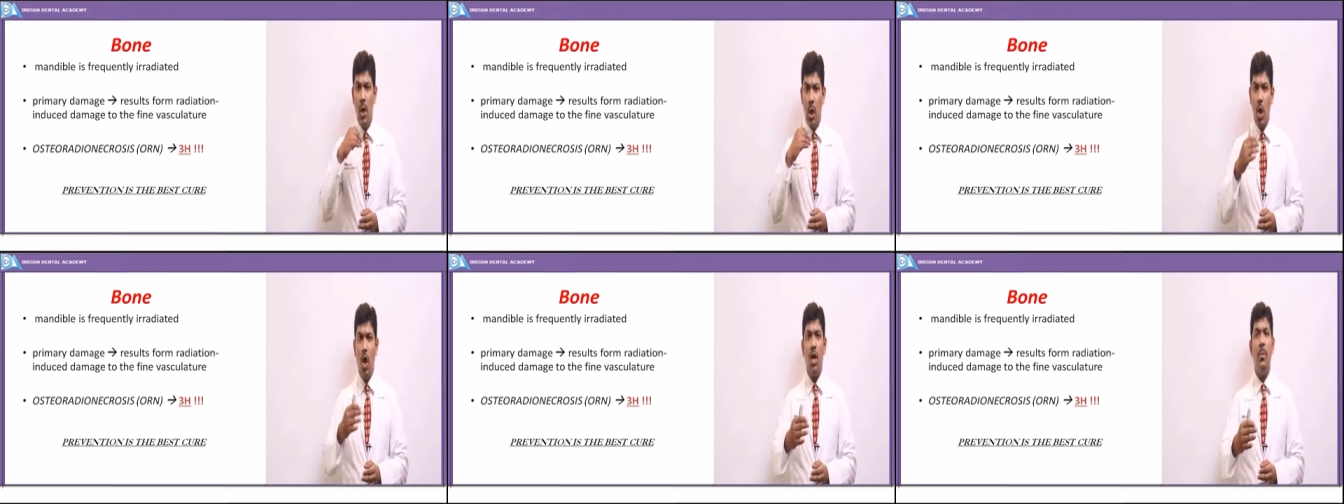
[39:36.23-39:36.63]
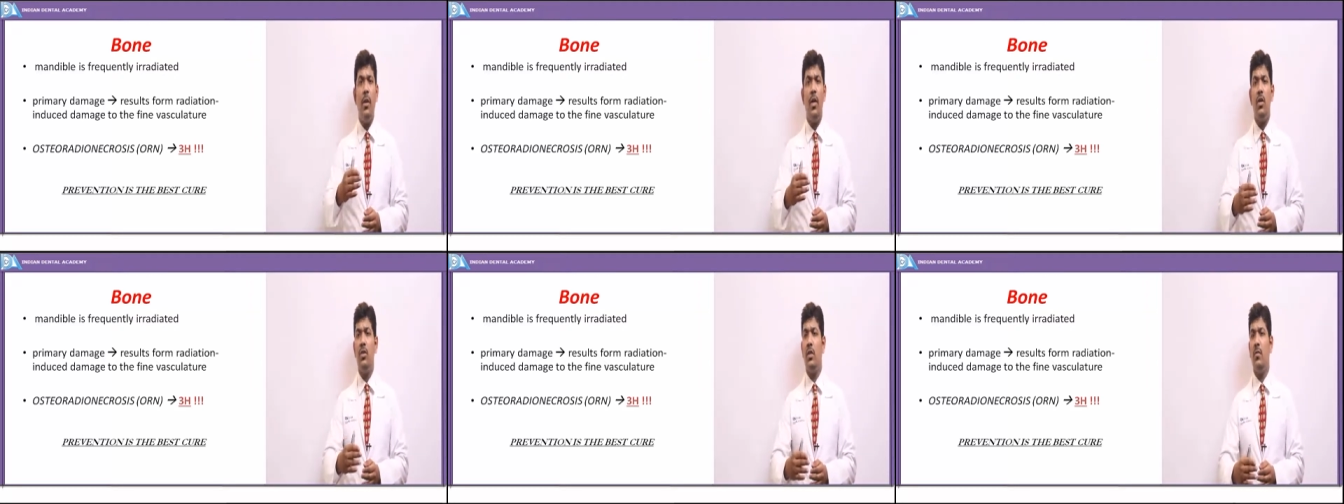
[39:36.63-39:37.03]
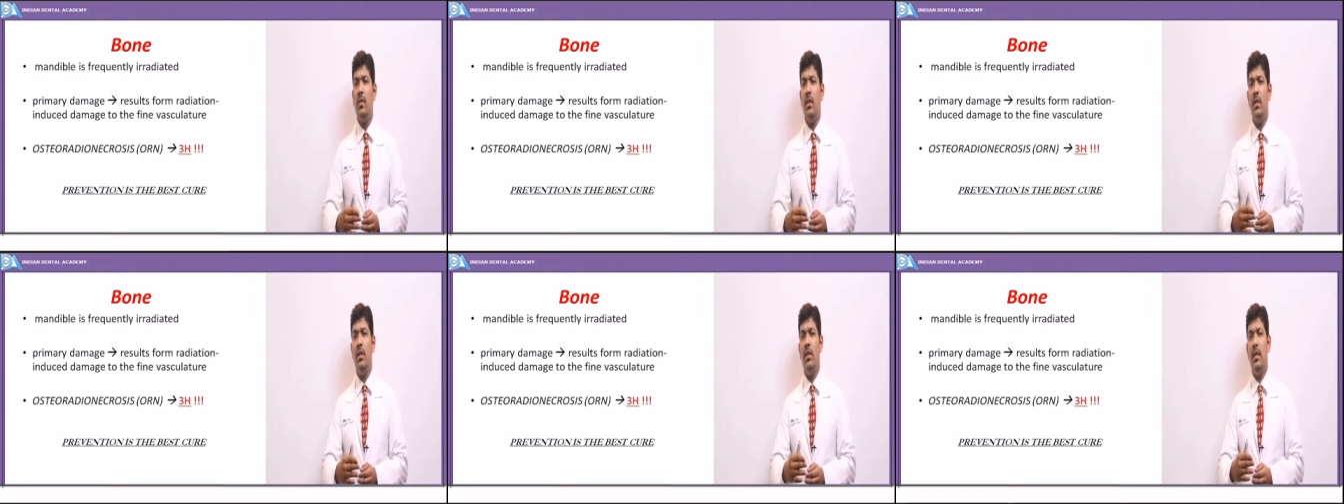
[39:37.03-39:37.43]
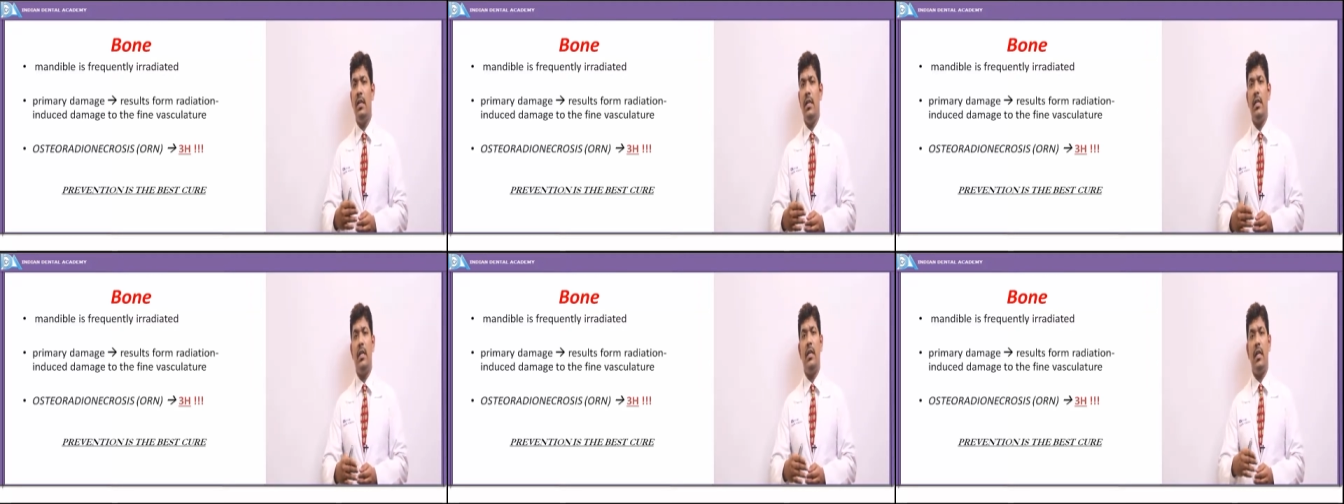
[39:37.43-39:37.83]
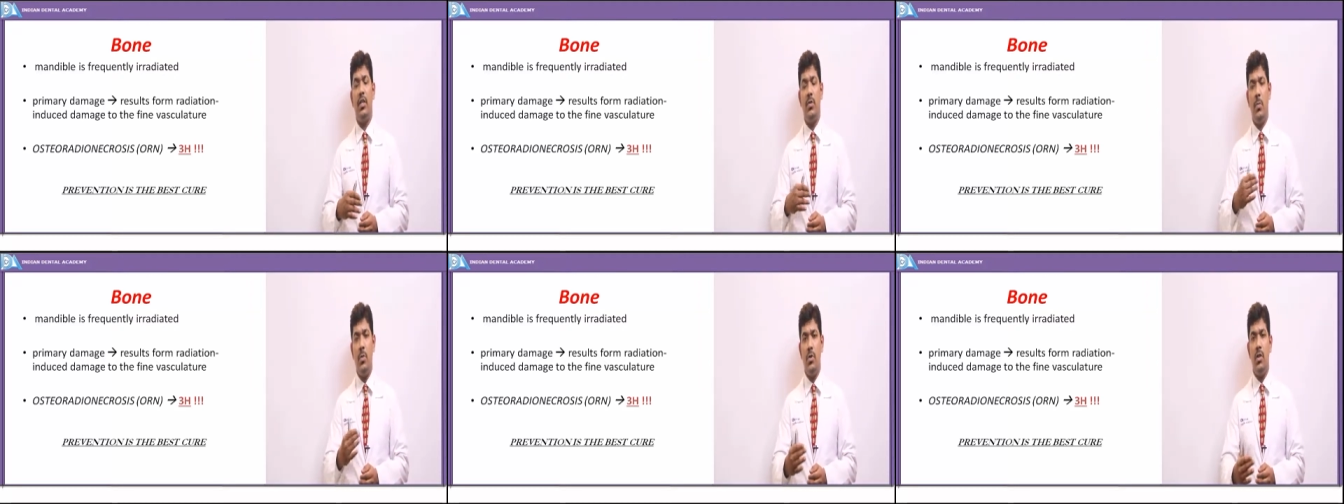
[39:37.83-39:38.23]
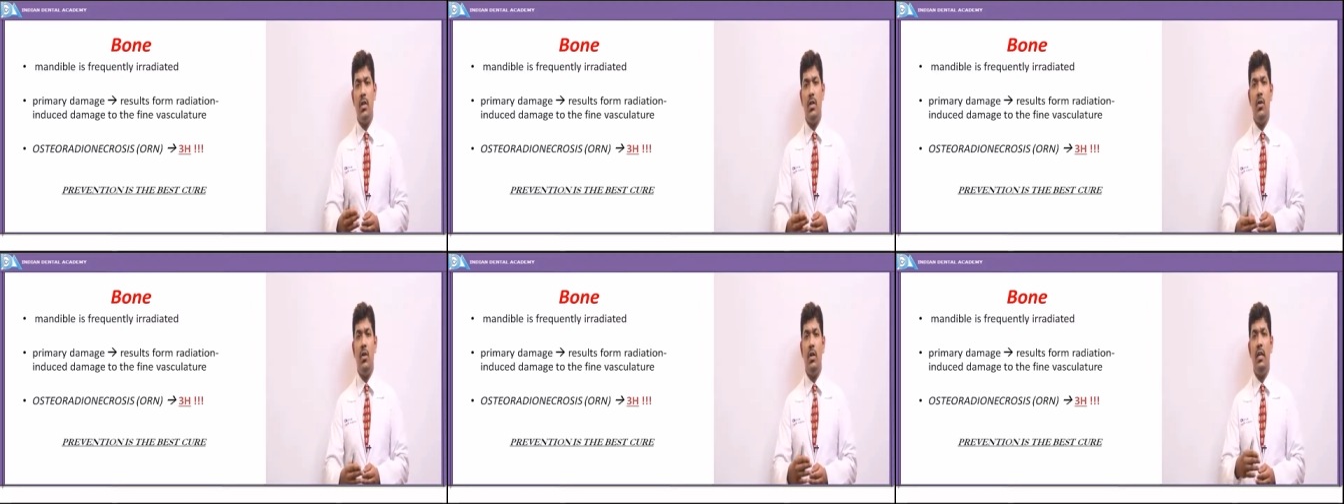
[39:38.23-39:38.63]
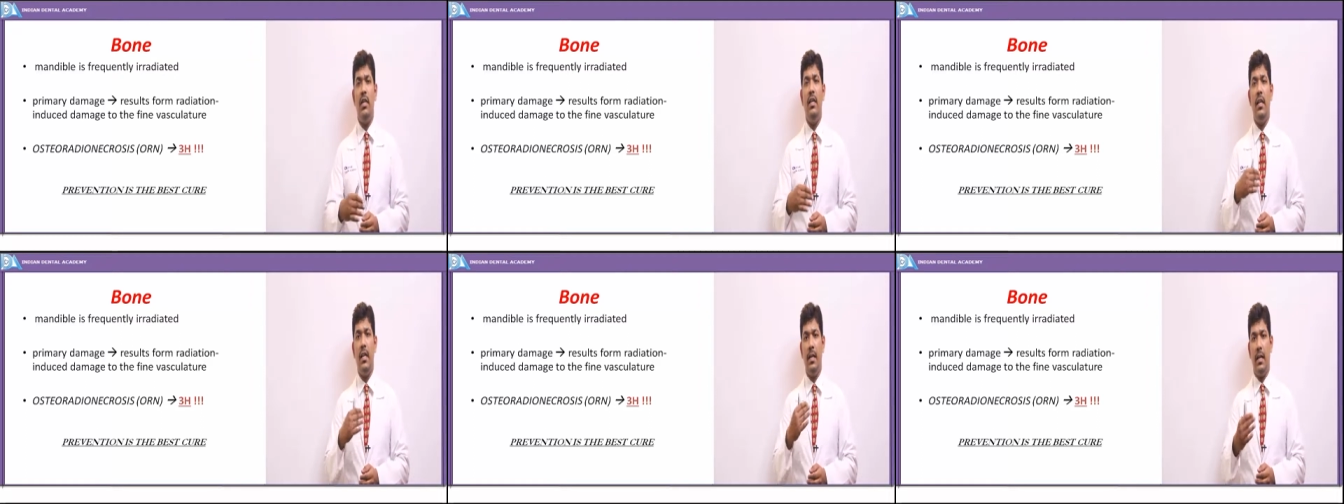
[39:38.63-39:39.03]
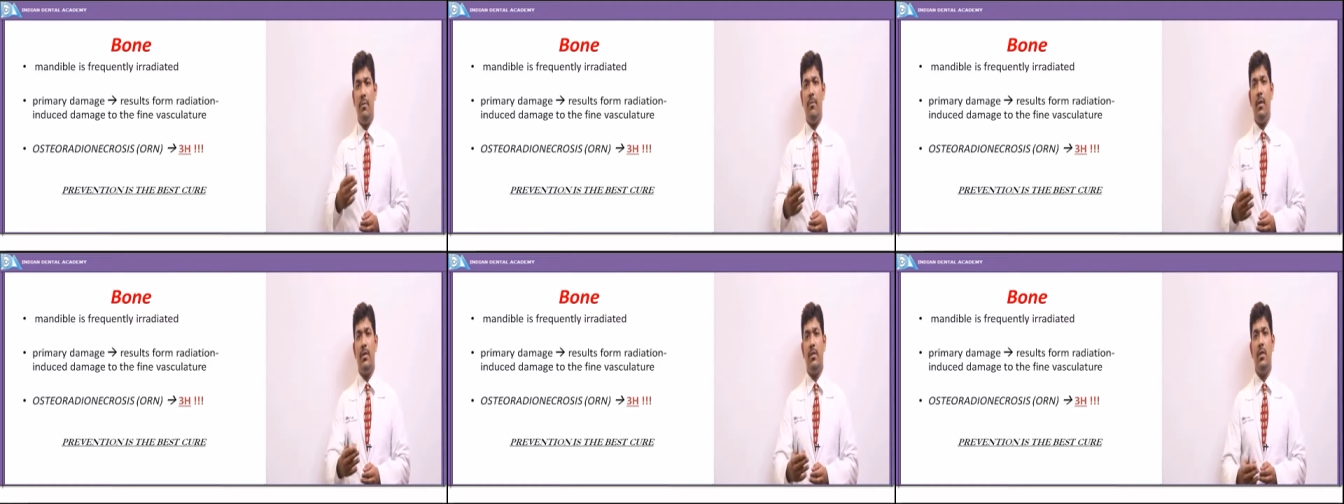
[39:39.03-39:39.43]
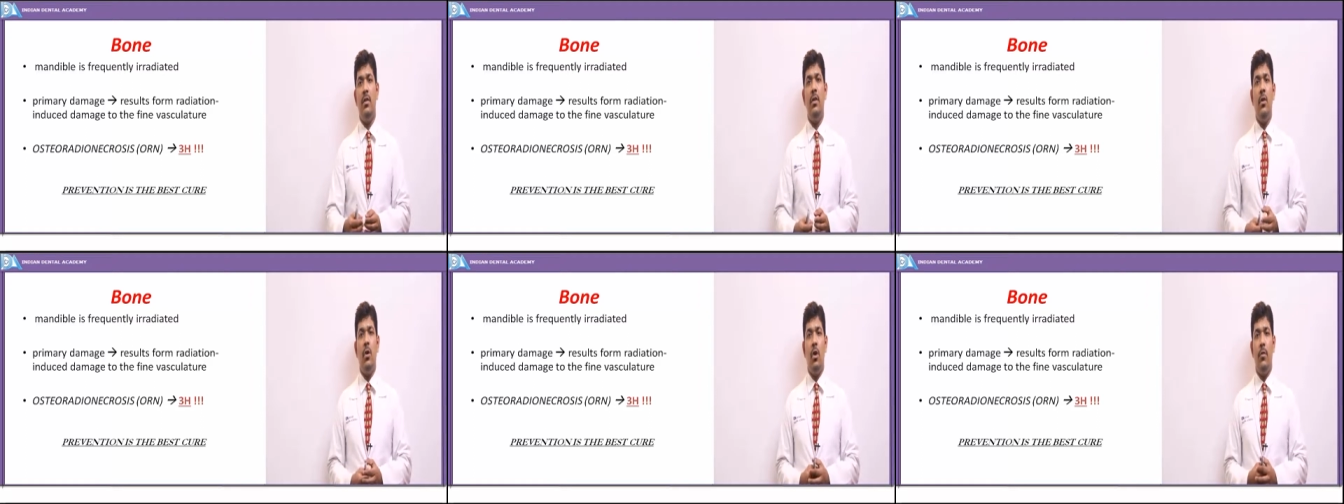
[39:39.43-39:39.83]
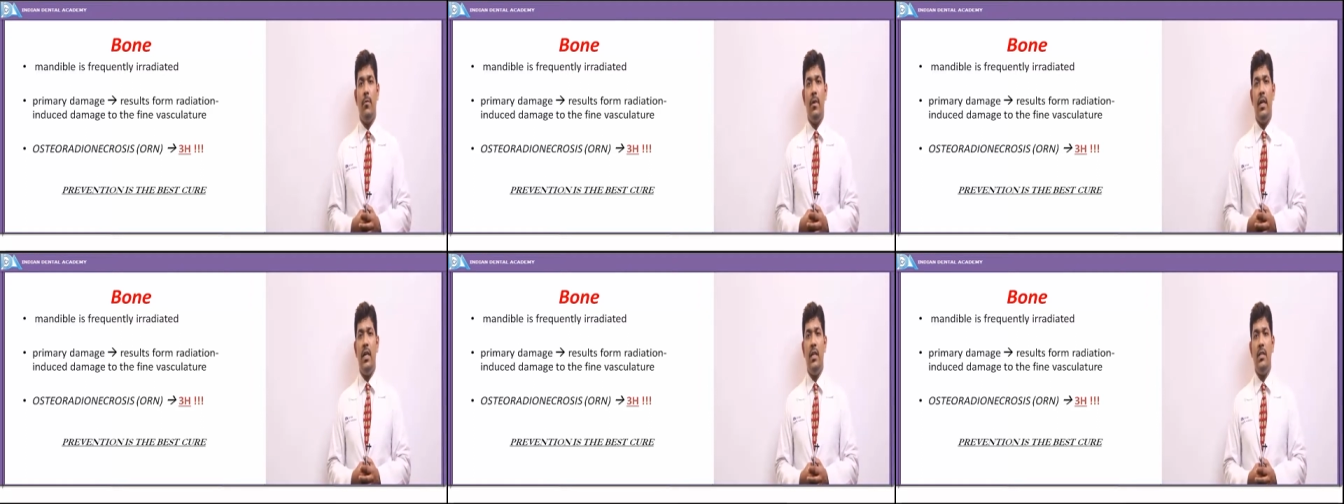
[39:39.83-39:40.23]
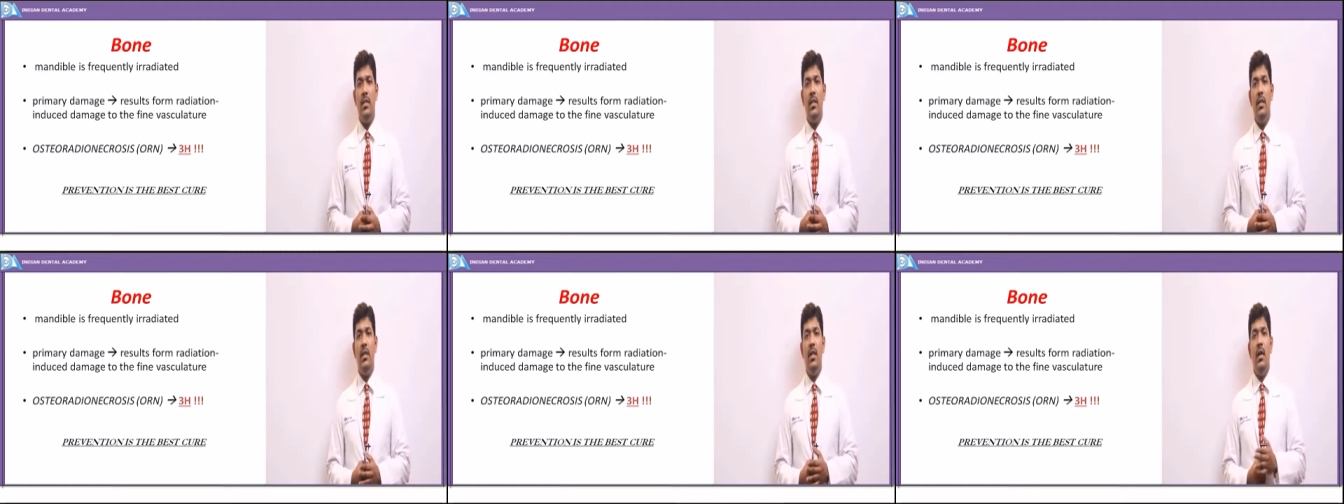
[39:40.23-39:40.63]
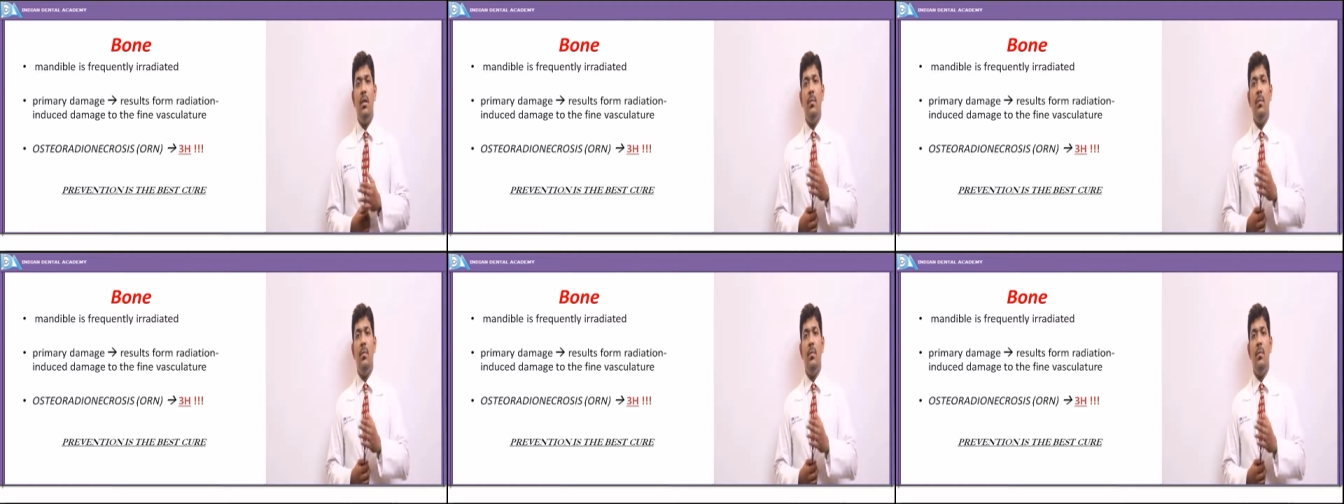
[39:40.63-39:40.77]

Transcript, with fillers: not because of the uh, direct exposure or direct effects of radiation,